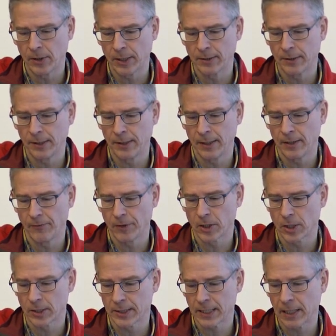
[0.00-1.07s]
You can see the
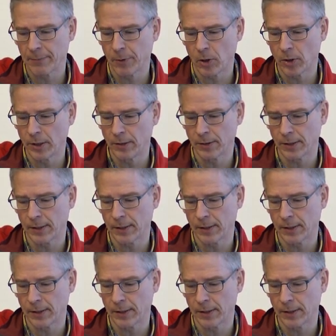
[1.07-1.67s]
individual cell bodies,